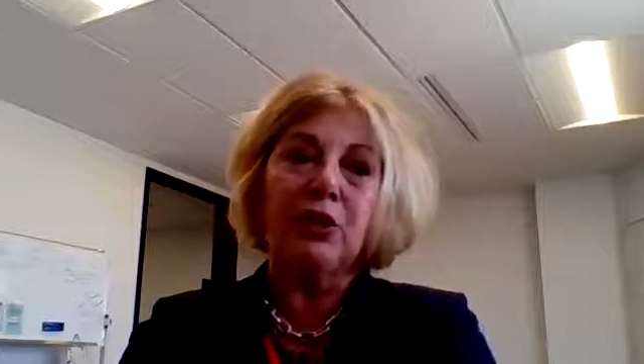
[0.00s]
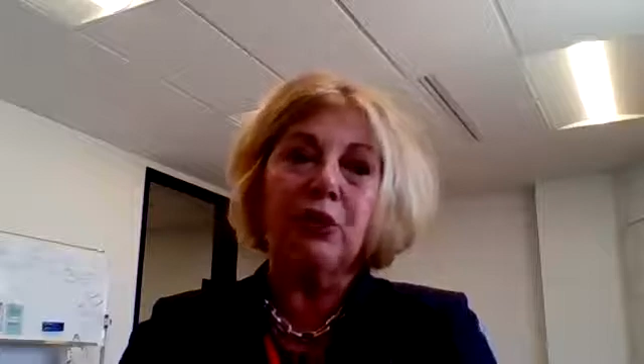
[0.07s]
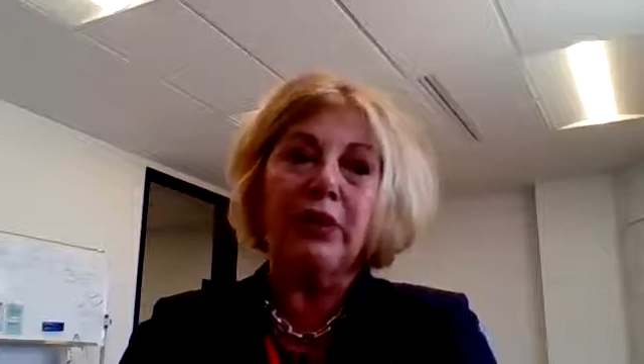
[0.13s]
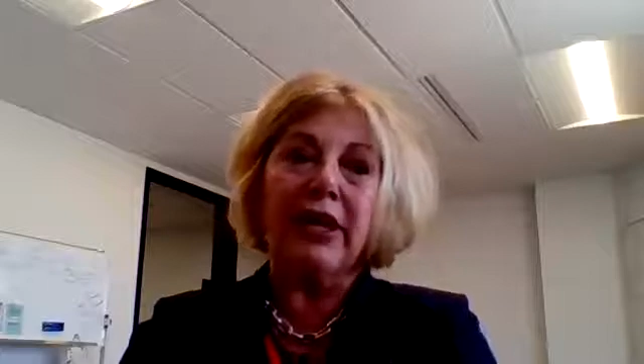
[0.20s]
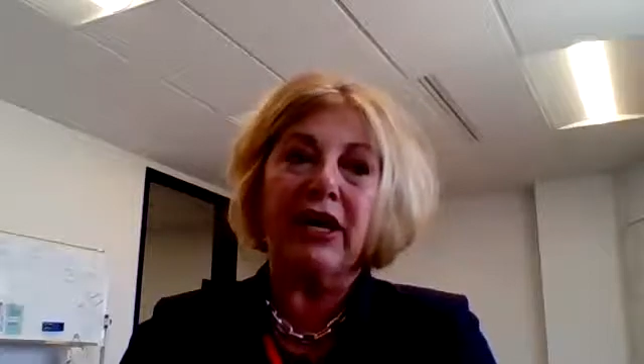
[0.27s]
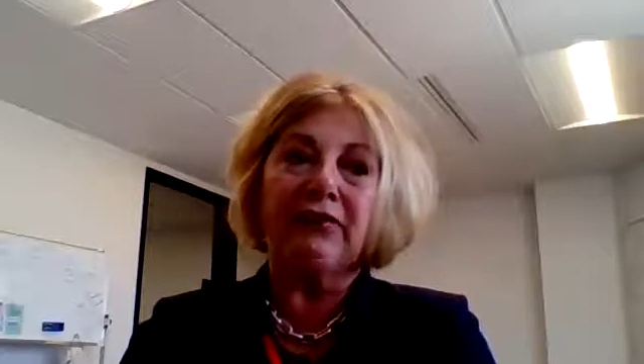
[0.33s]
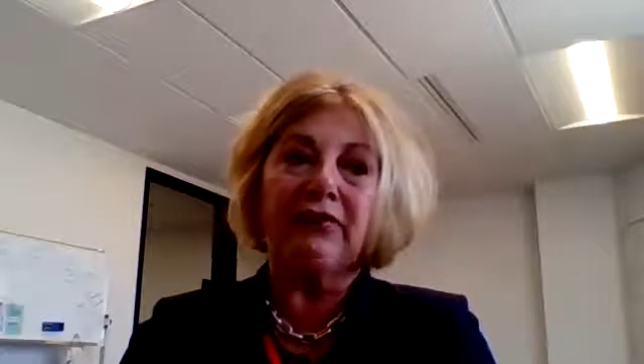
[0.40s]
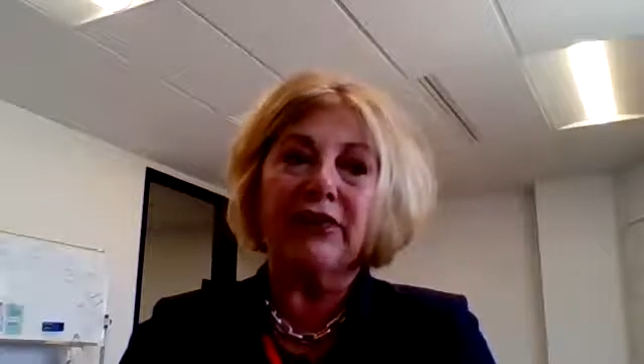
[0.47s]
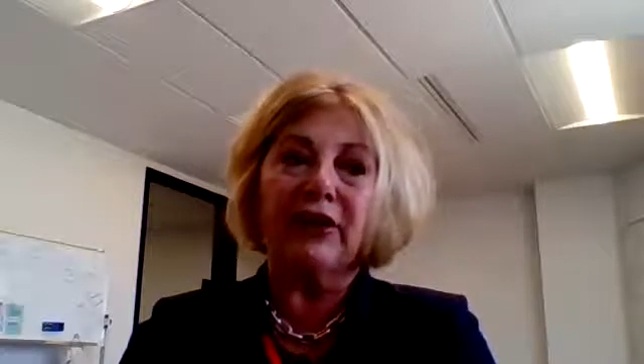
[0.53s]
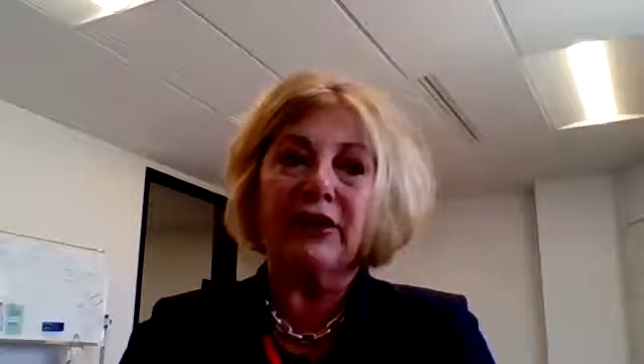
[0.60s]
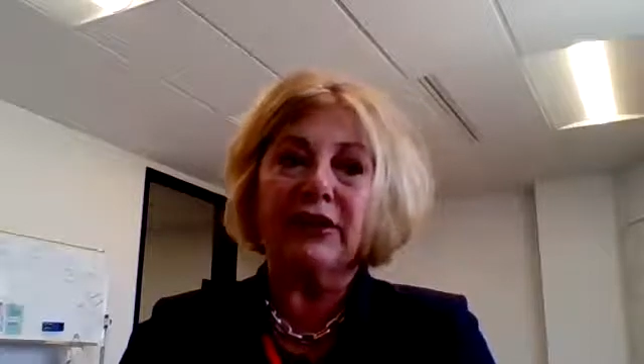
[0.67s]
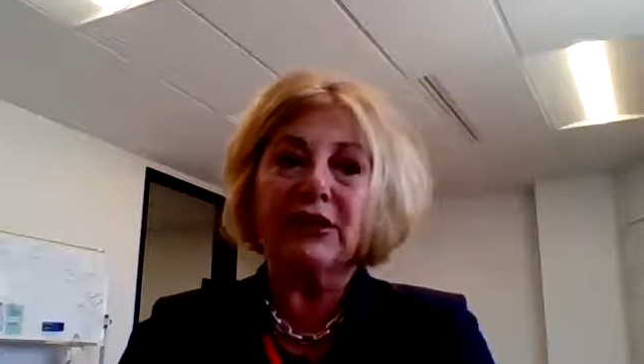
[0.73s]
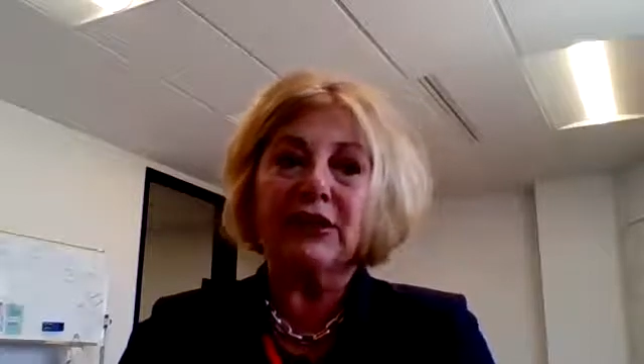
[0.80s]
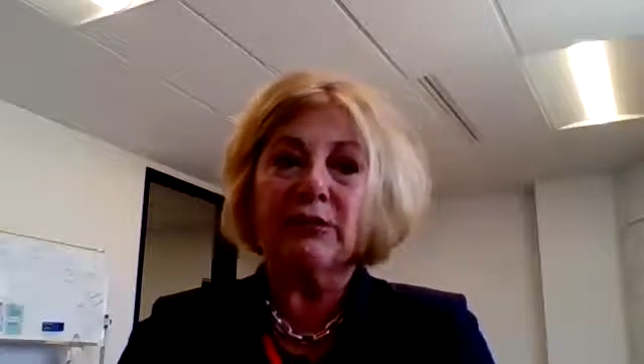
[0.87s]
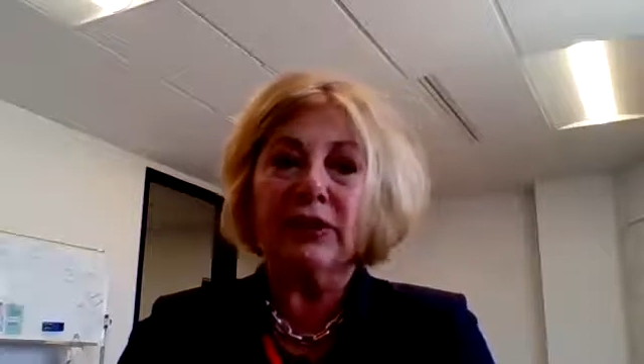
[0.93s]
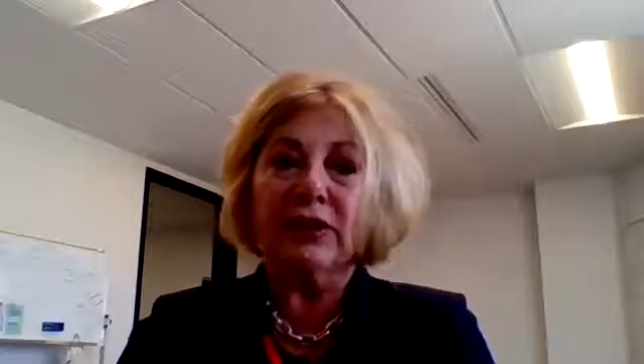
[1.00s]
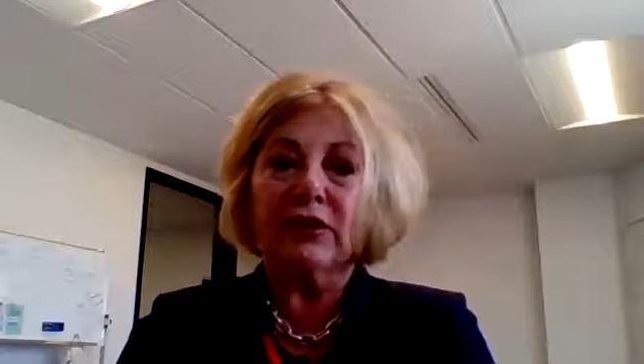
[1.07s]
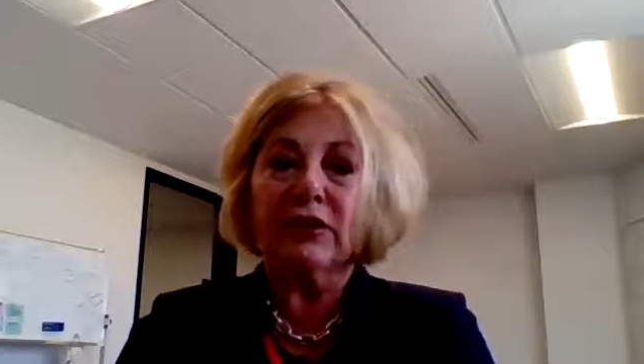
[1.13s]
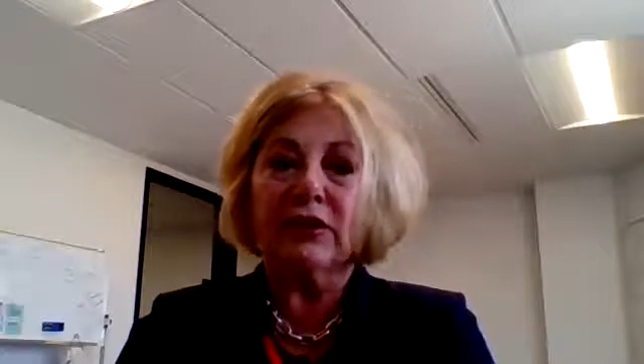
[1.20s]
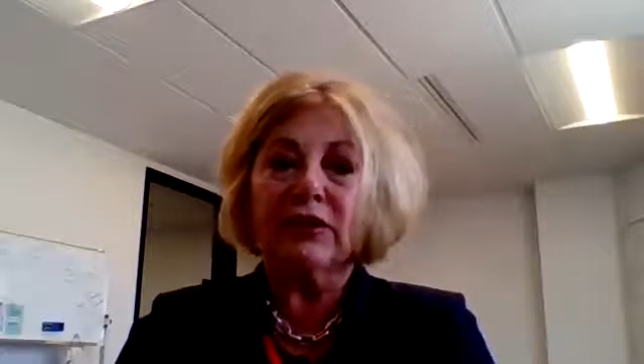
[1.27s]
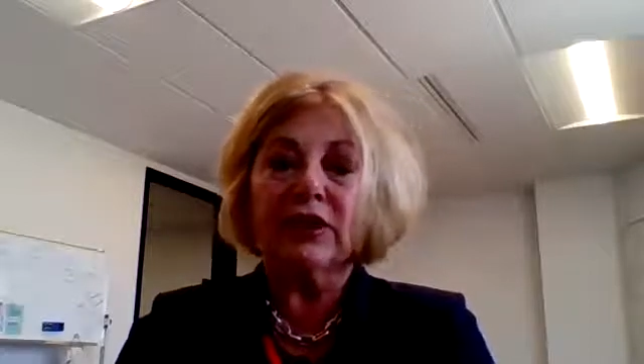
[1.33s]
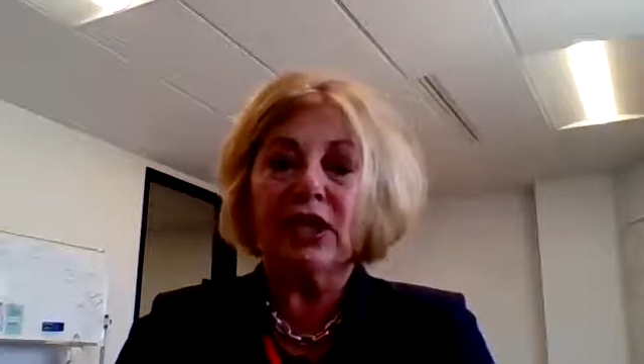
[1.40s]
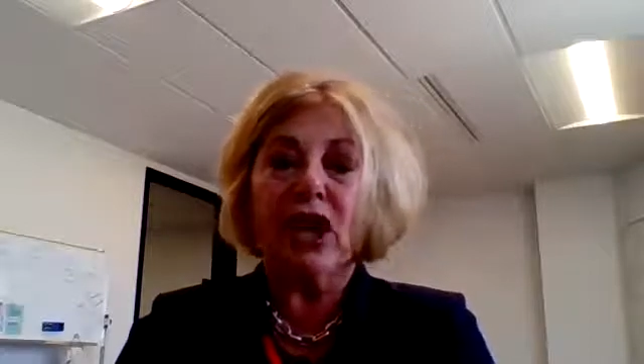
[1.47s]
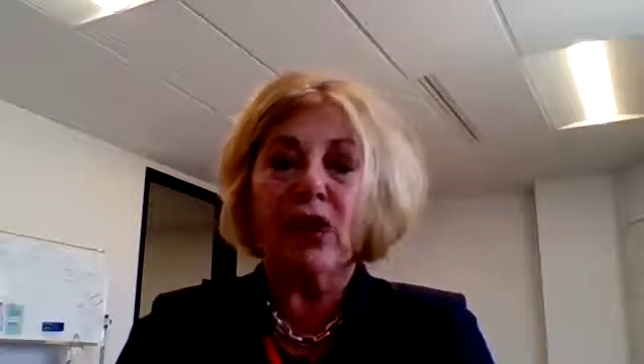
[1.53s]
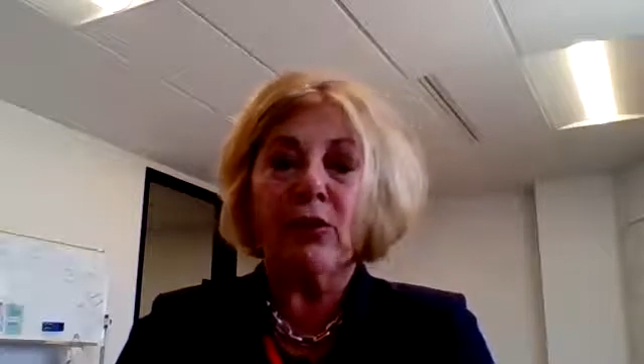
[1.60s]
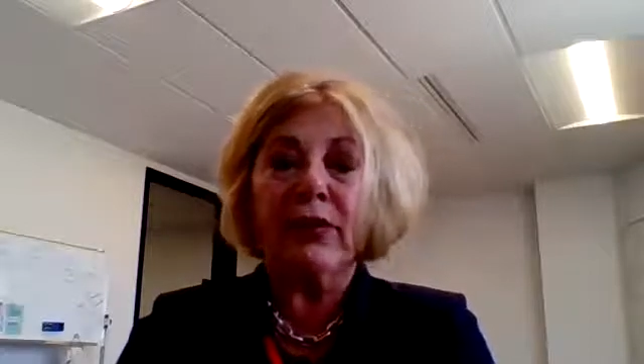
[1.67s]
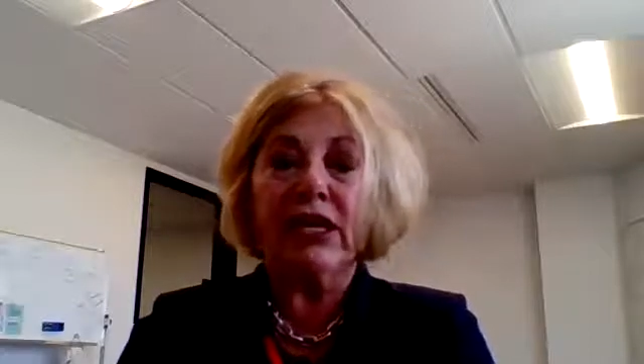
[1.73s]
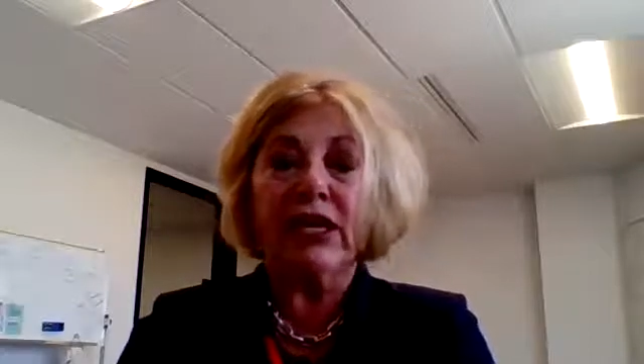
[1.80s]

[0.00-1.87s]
We have various speakers come